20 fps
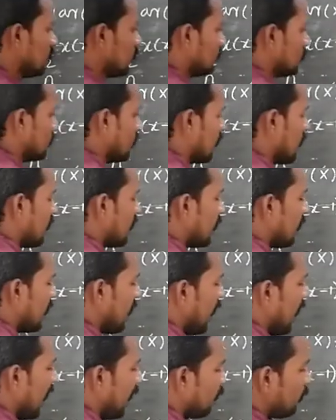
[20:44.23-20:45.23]
the
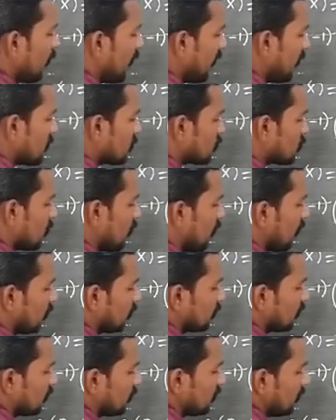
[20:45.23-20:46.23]
n minus
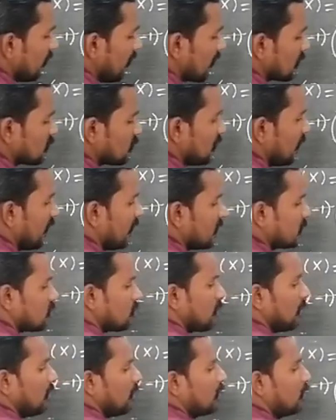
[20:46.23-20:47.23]
1 x minus
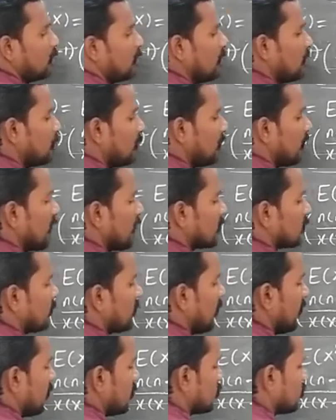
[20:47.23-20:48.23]
1 into p power x
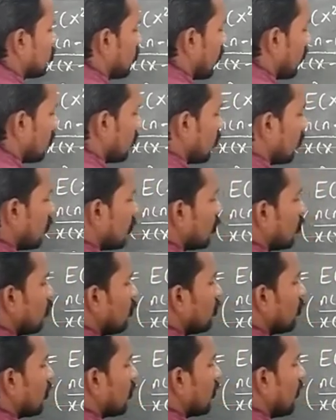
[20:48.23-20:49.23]
minus 1 into q
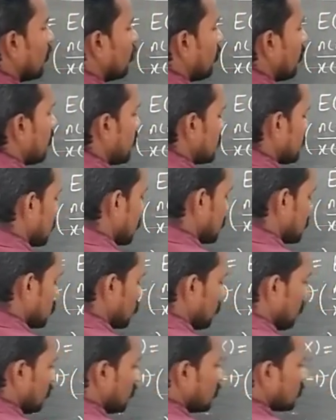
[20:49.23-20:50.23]
power n minus x
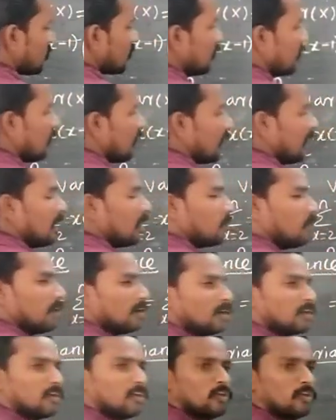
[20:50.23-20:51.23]
means equal
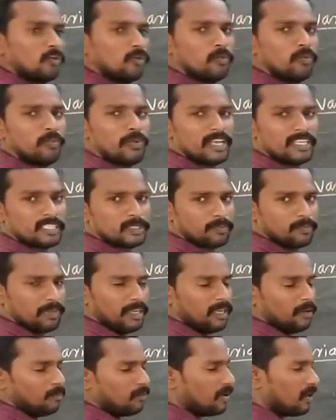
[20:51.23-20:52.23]
to q plus
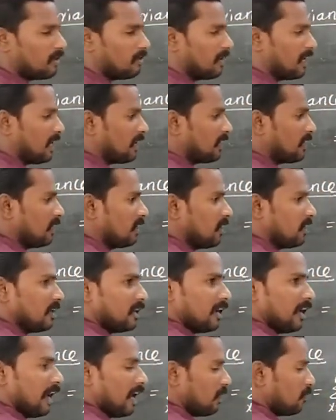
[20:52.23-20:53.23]
p
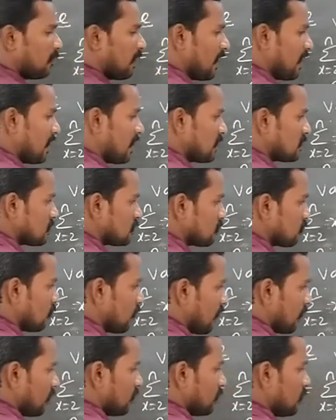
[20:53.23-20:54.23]
power n minus
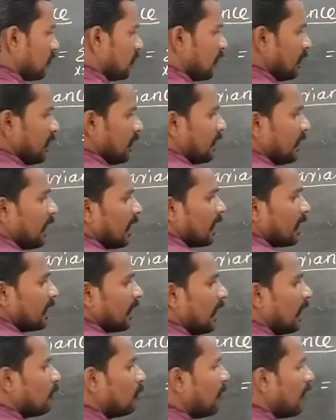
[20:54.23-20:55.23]
1. Here
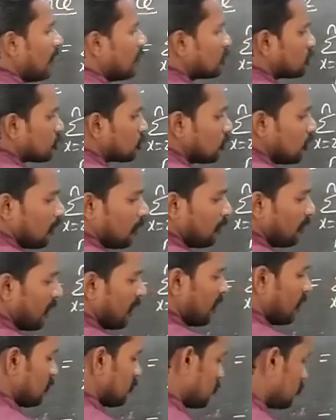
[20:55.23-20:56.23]
n minus 2 appears.